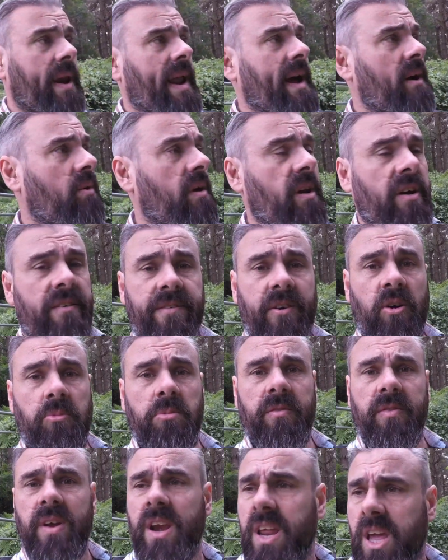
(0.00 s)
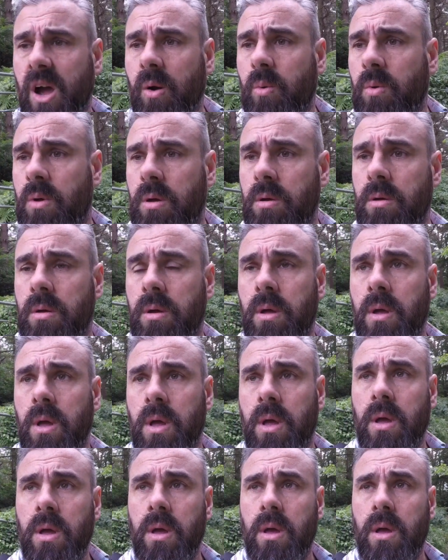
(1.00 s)
out and I filmed a video
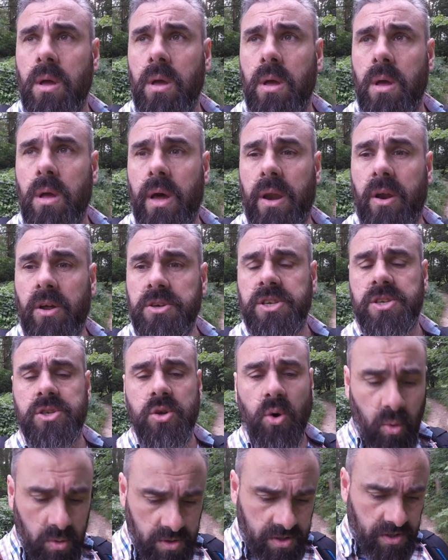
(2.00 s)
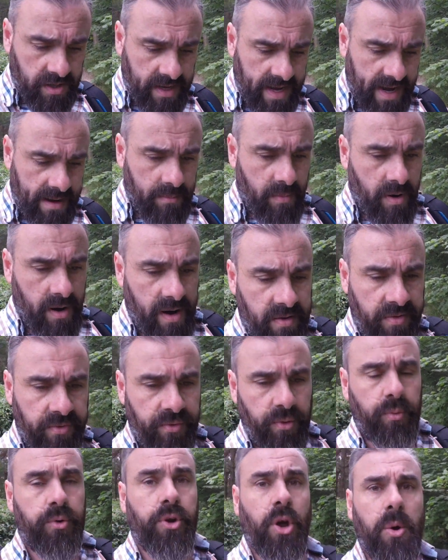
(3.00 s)
and I just talked to the camera, and
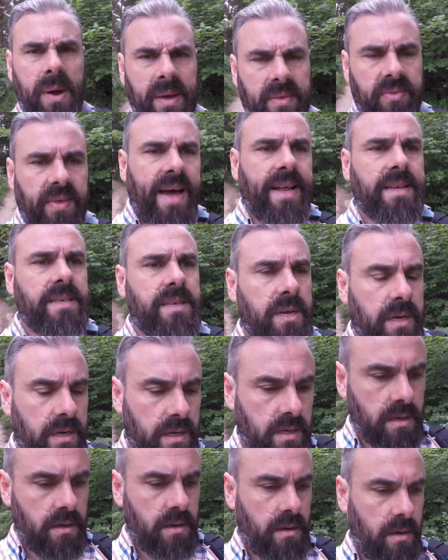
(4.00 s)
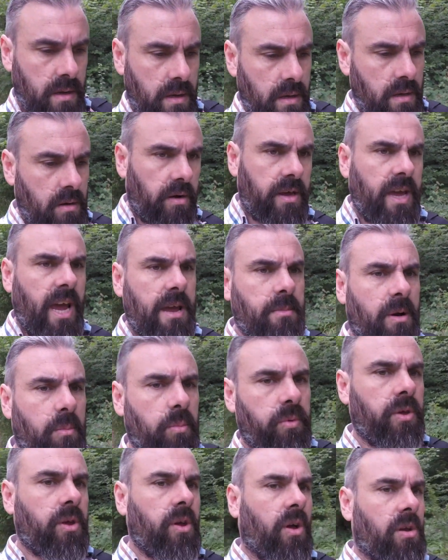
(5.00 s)
through doing that I came up
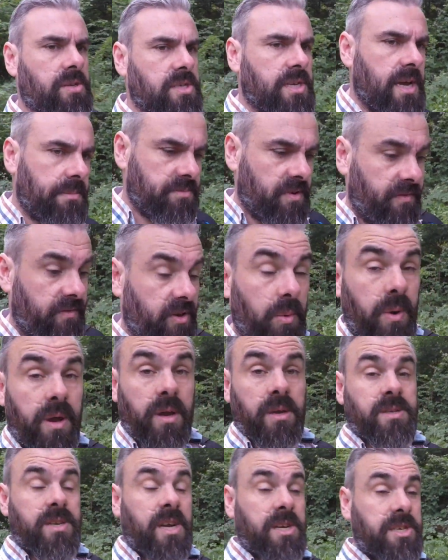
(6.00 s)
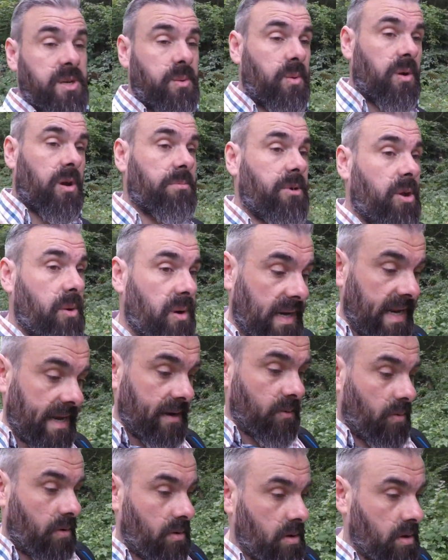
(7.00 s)
with the concept of doing essentially what I'm doing
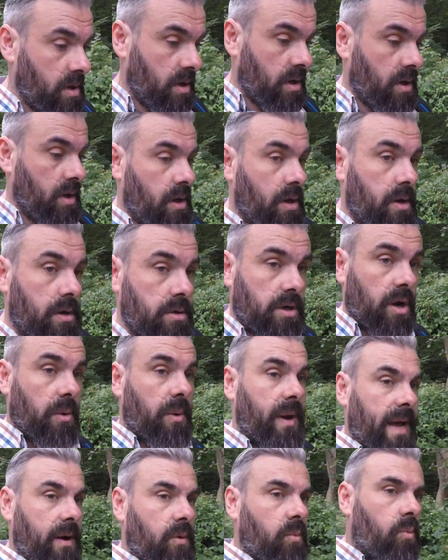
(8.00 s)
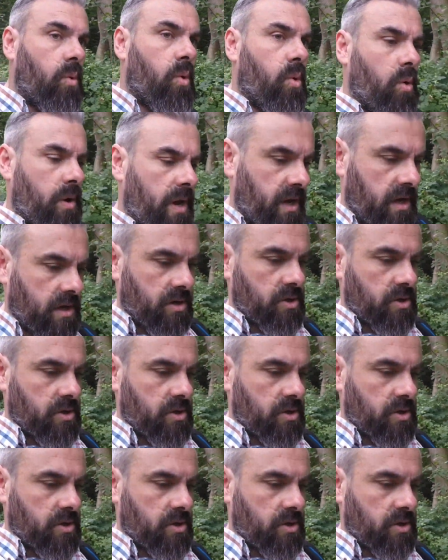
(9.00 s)
now, going out, walking and